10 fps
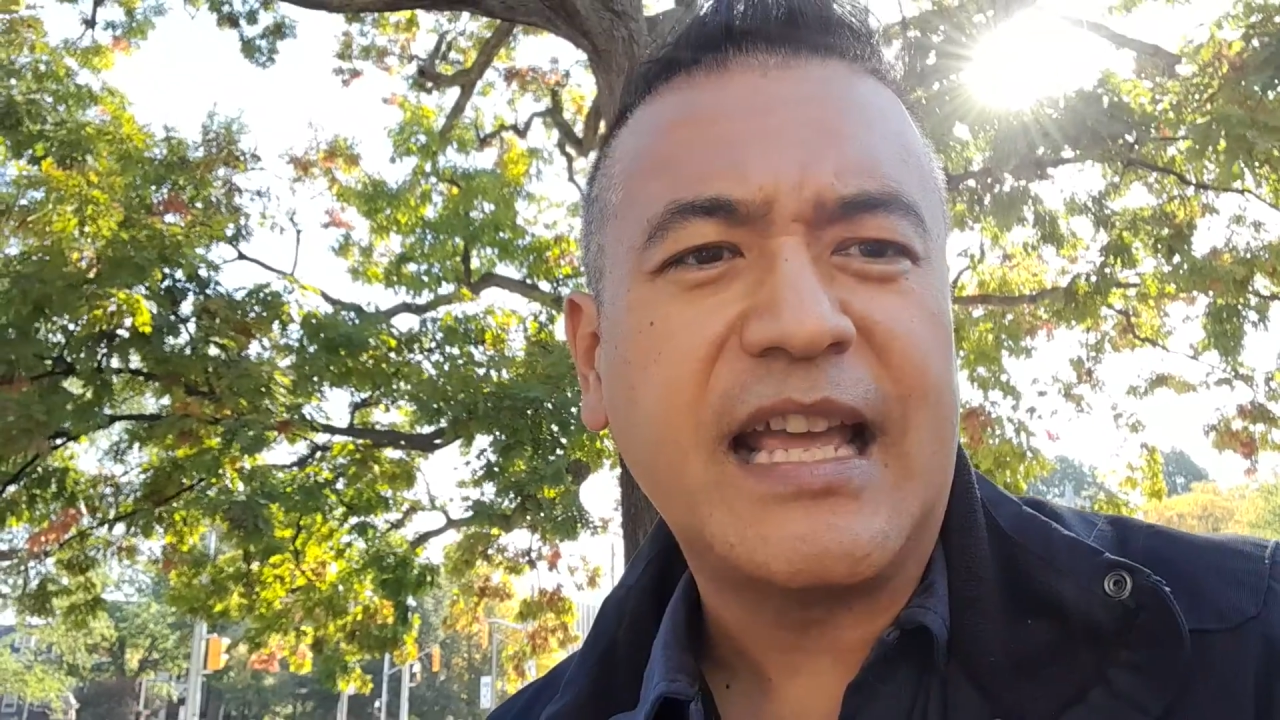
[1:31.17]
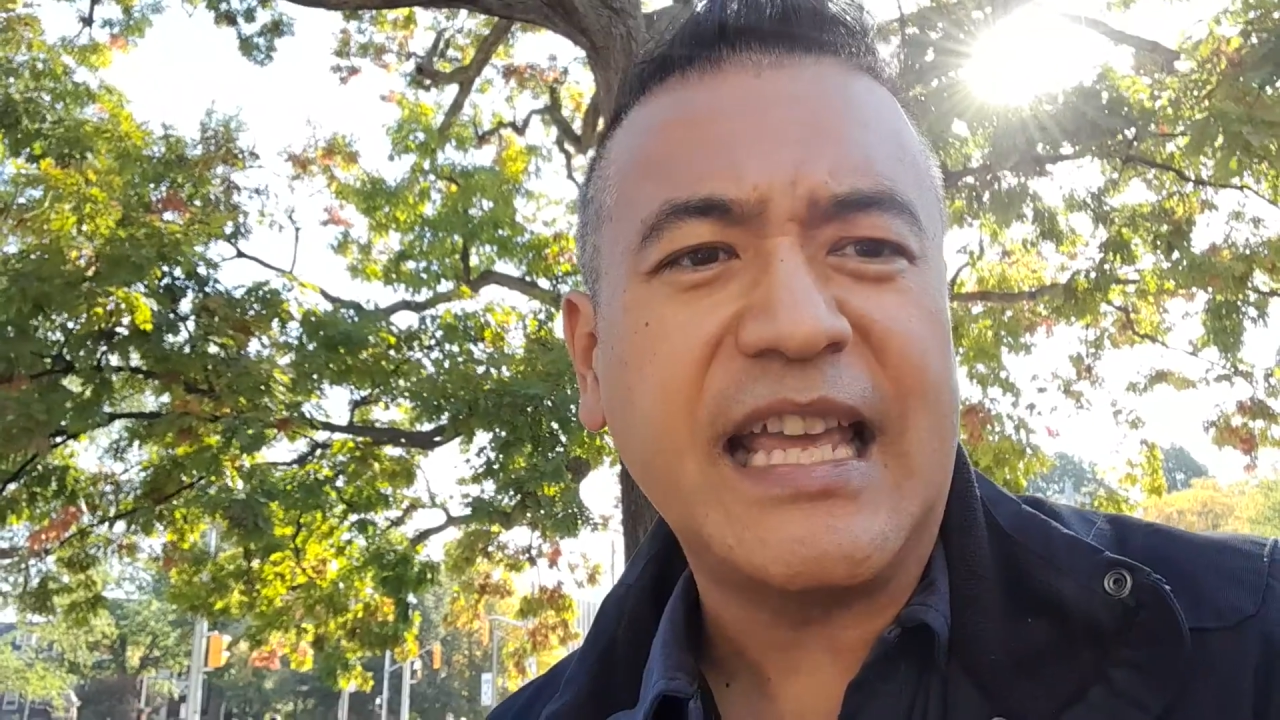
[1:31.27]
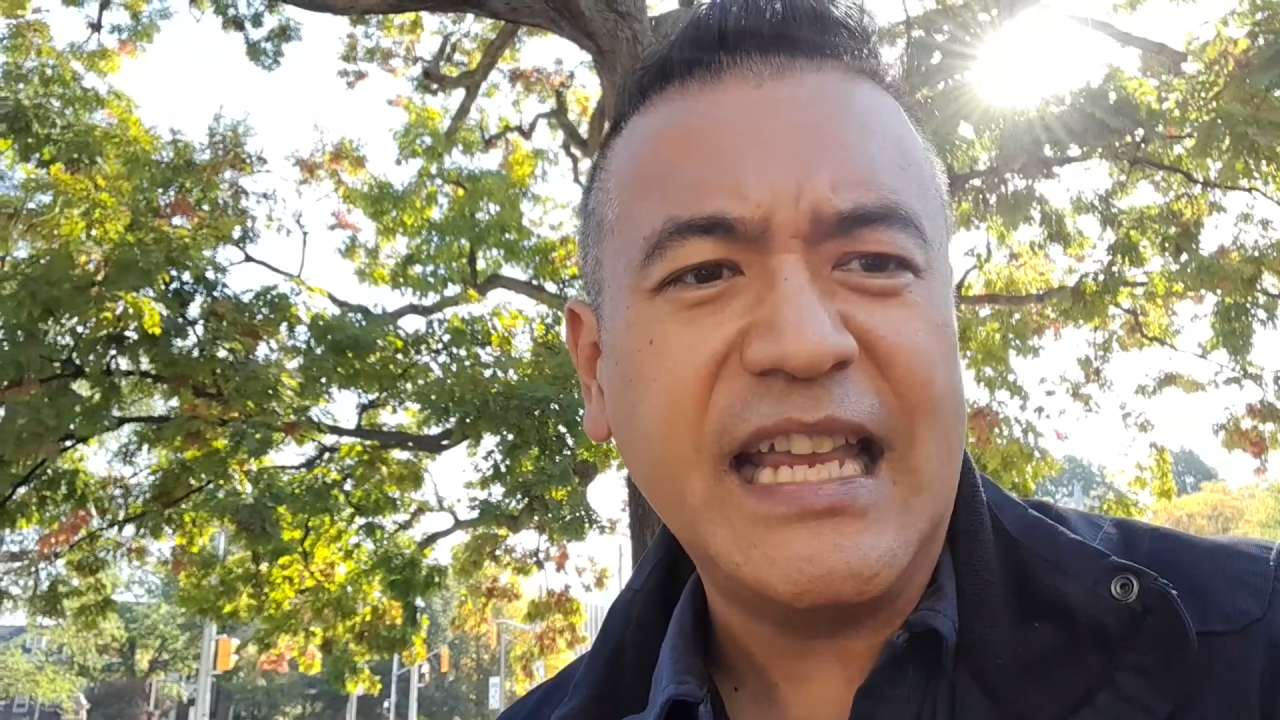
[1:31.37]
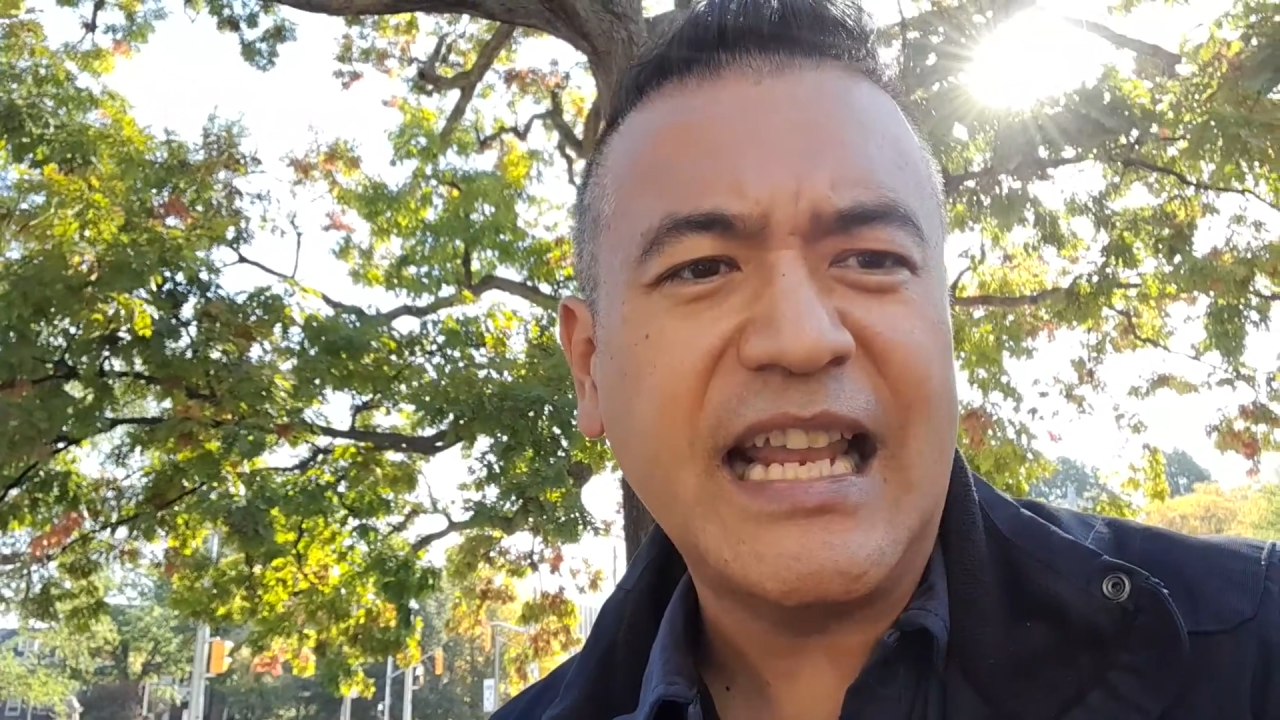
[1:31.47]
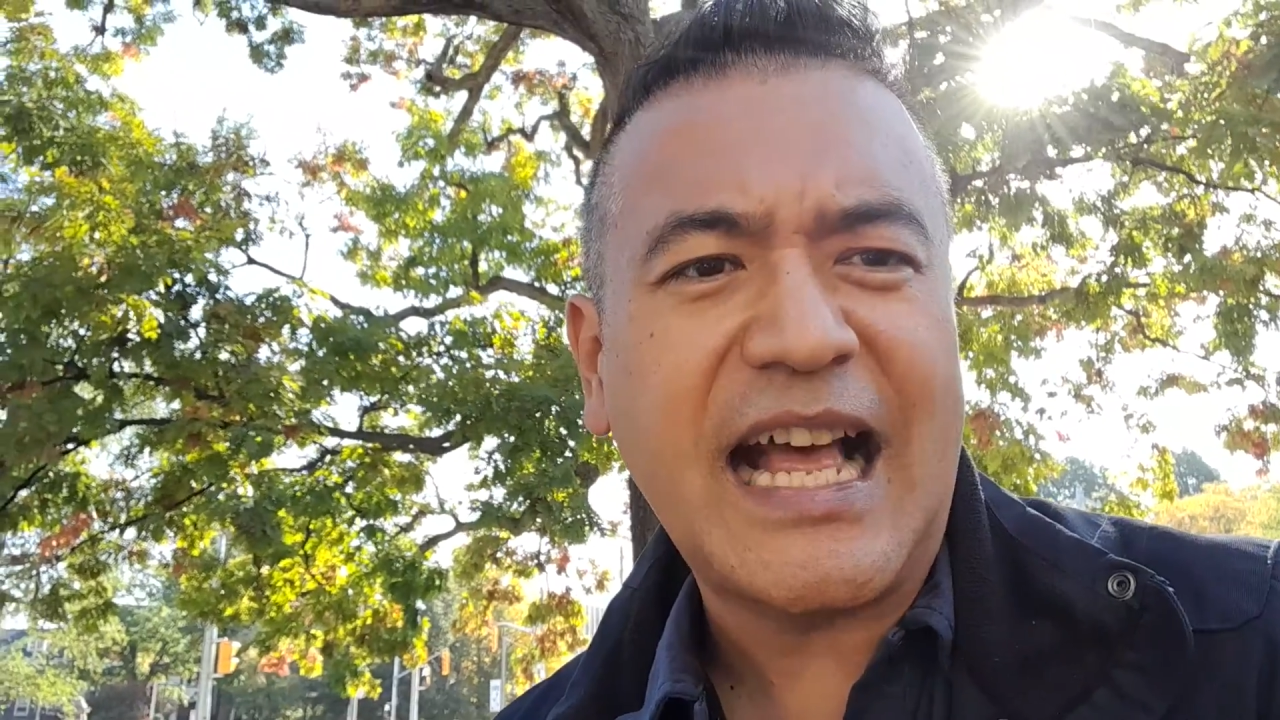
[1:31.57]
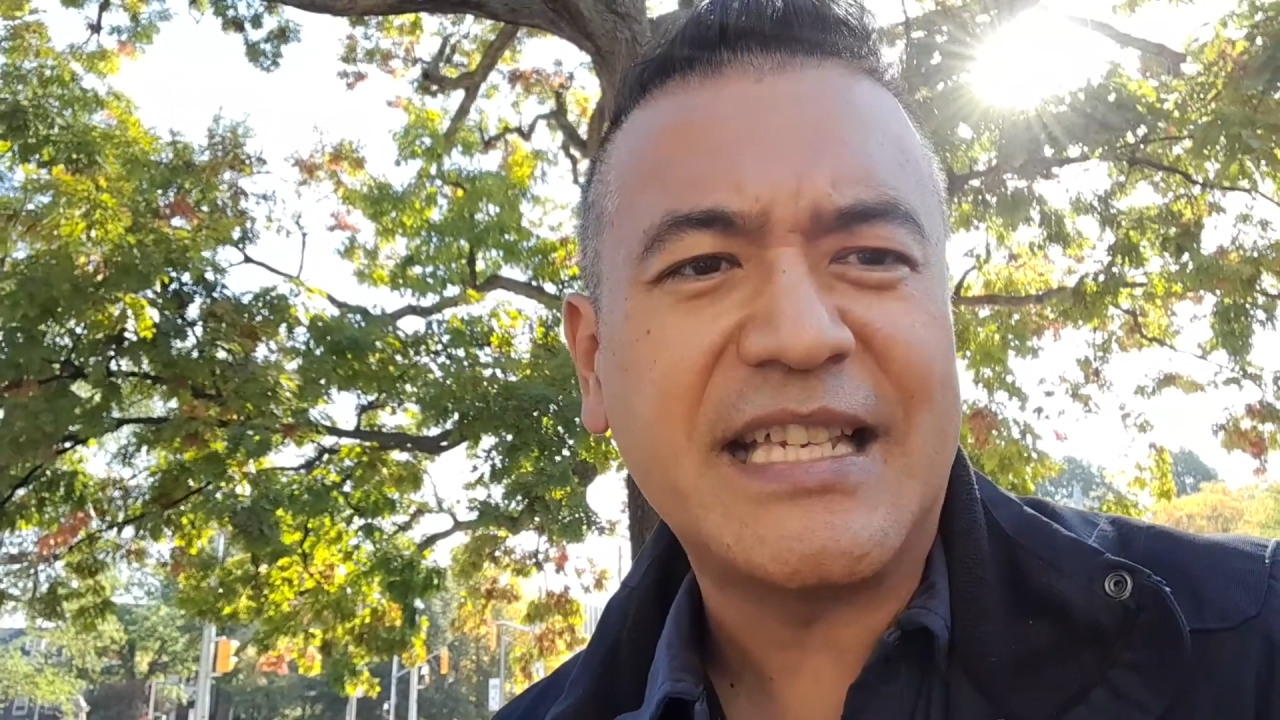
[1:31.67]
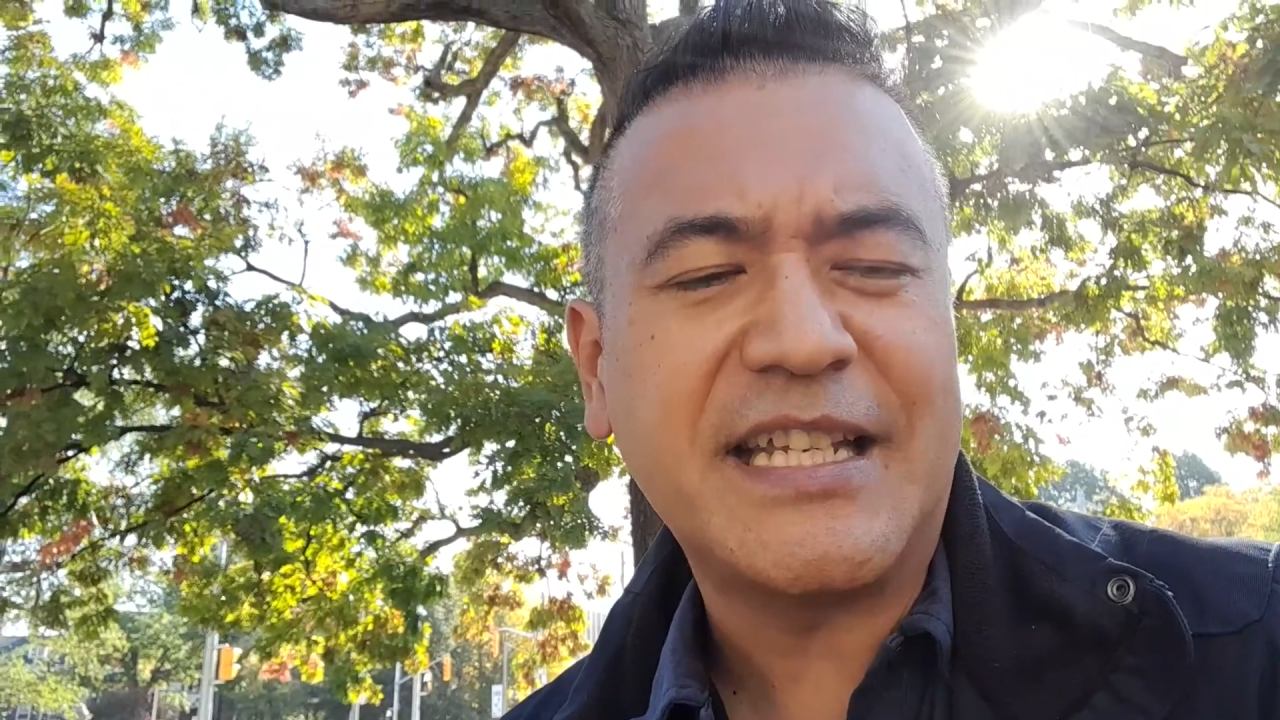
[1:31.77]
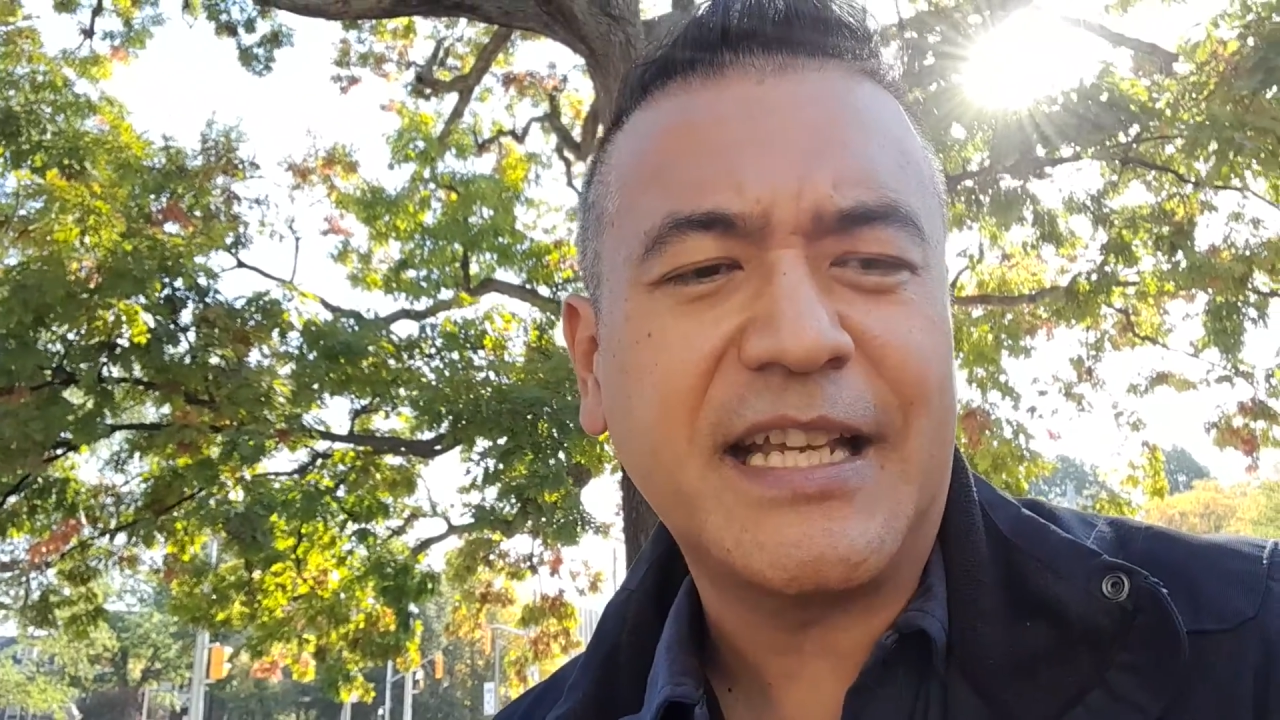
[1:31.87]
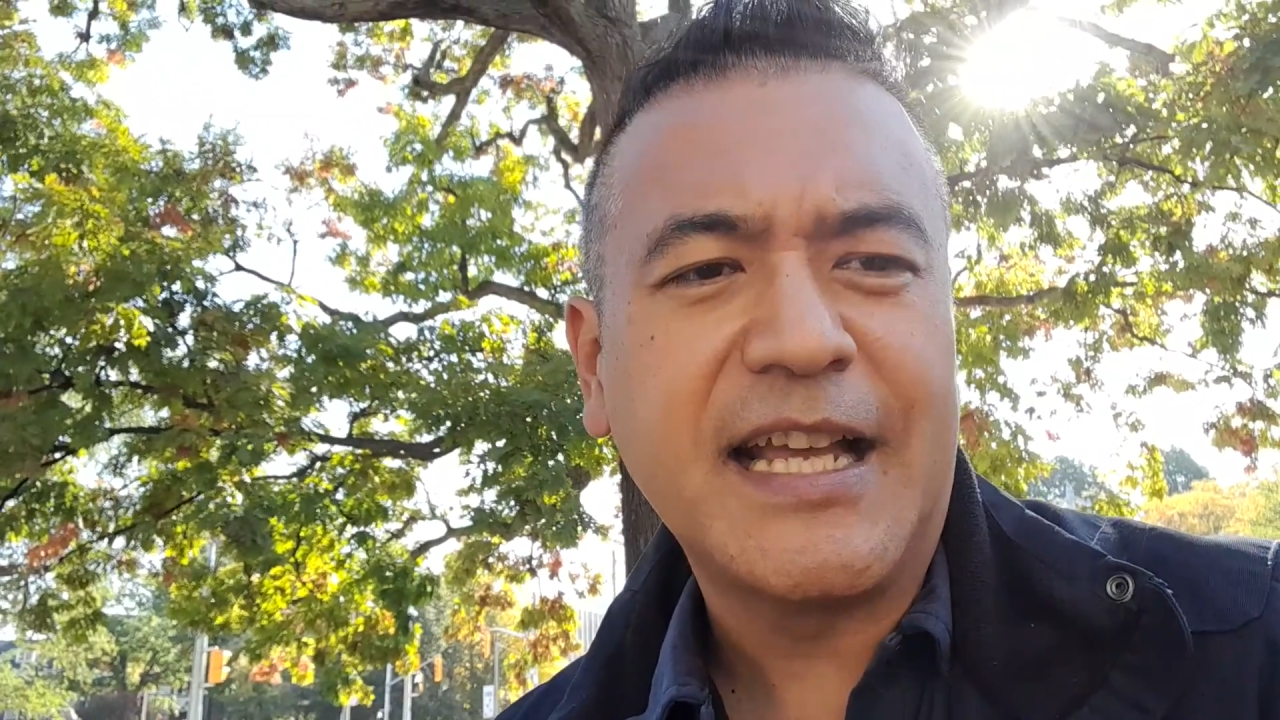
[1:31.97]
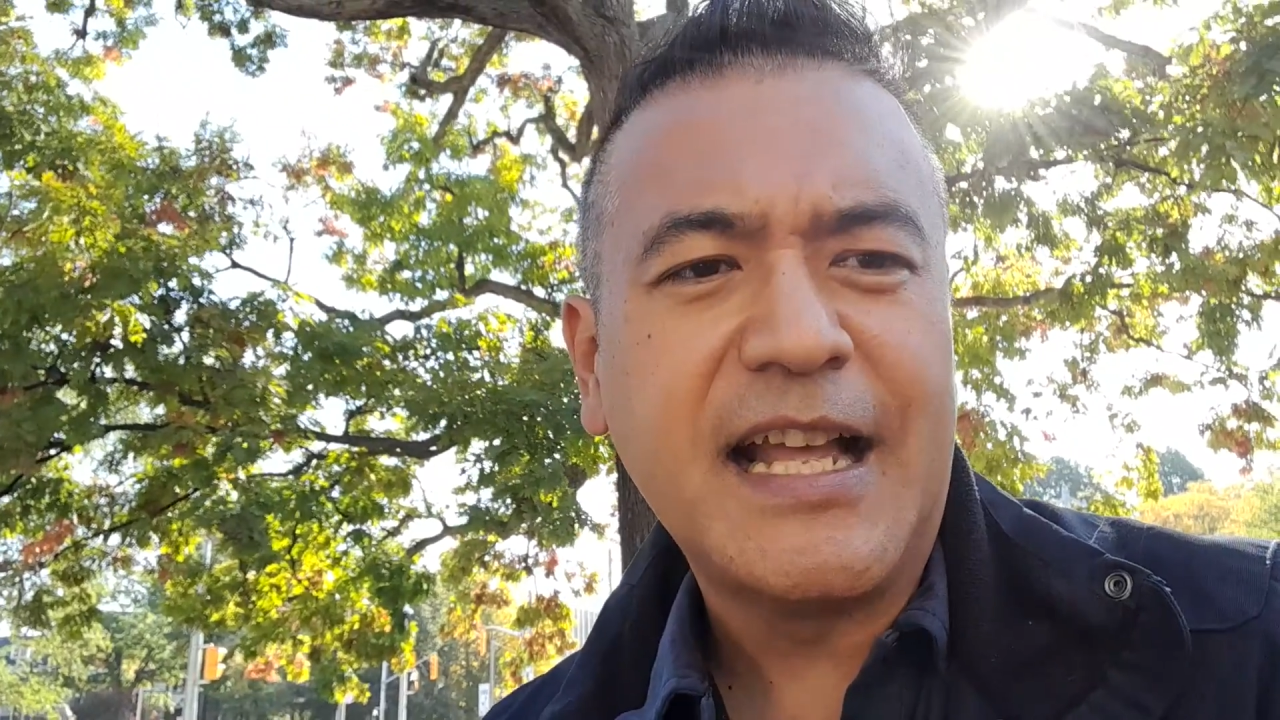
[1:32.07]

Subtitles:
elastic,